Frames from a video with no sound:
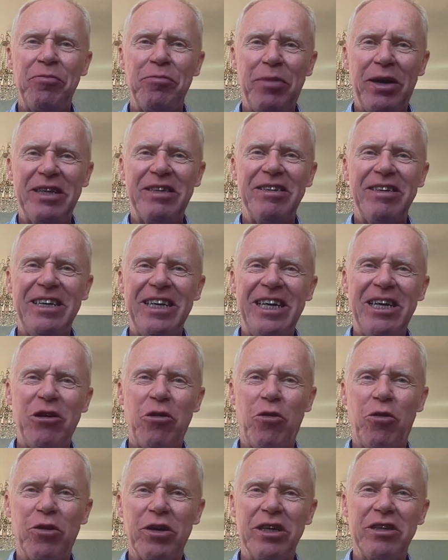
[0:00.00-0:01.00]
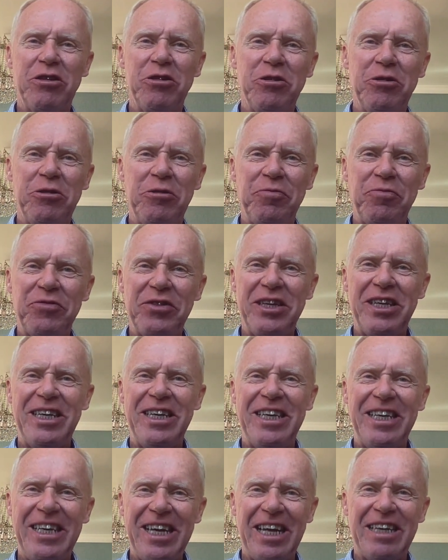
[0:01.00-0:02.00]
But in order
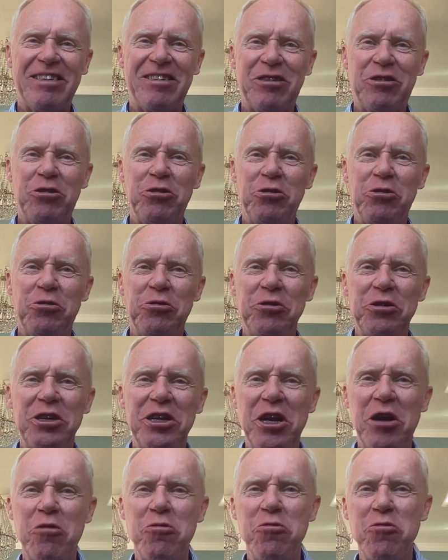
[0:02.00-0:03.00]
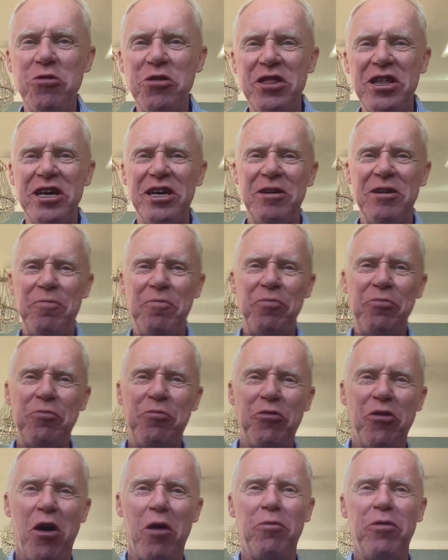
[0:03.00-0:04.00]
to get to know the
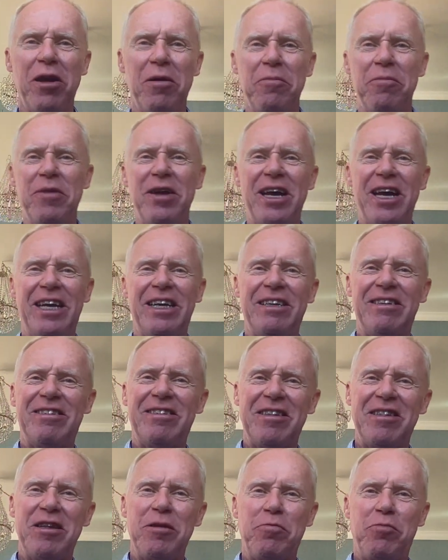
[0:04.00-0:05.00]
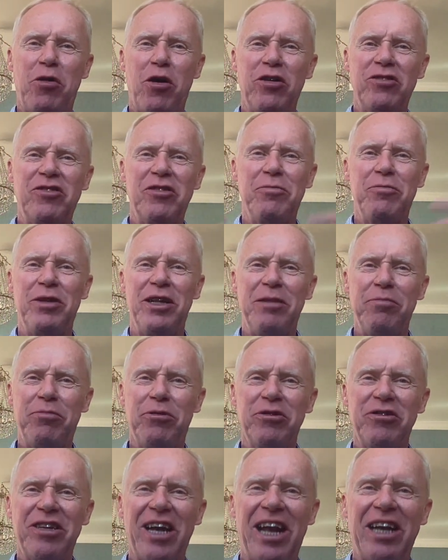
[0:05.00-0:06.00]
problem and the possible
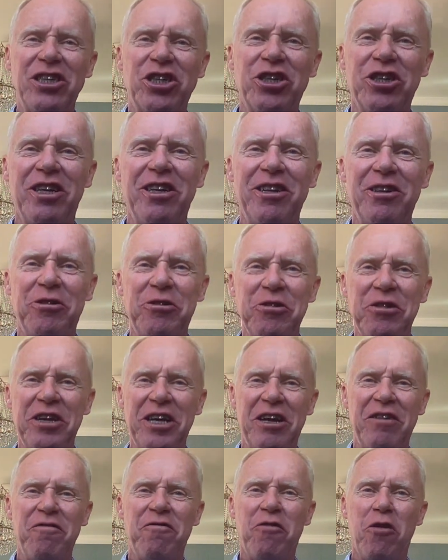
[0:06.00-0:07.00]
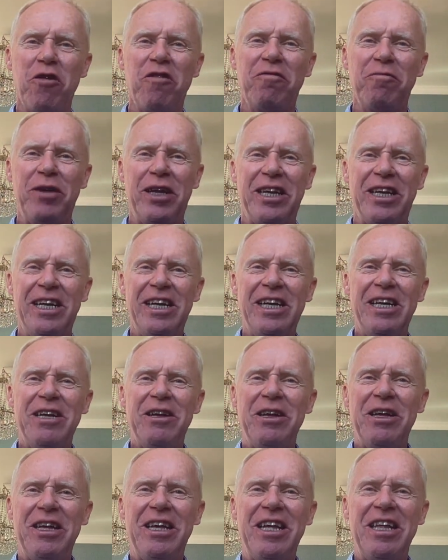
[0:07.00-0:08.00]
potential or the involvement,
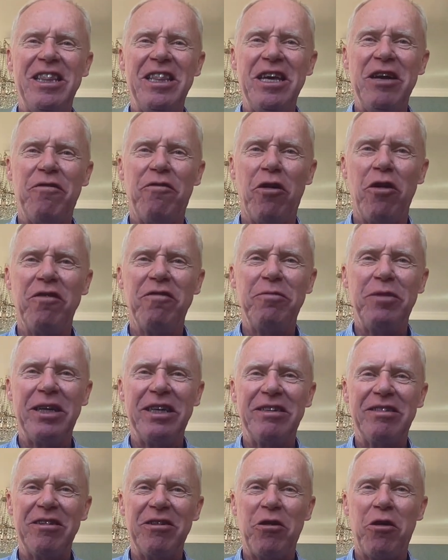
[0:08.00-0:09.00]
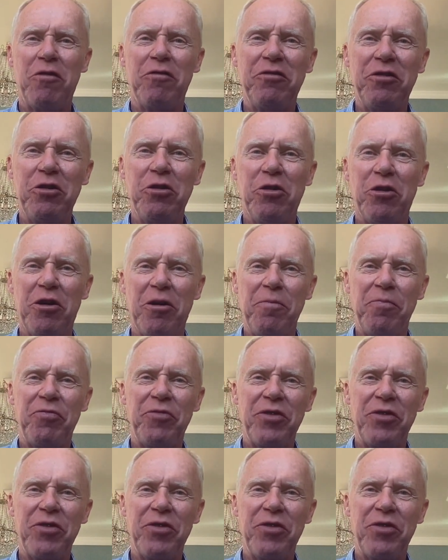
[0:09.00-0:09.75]
the evolvement of your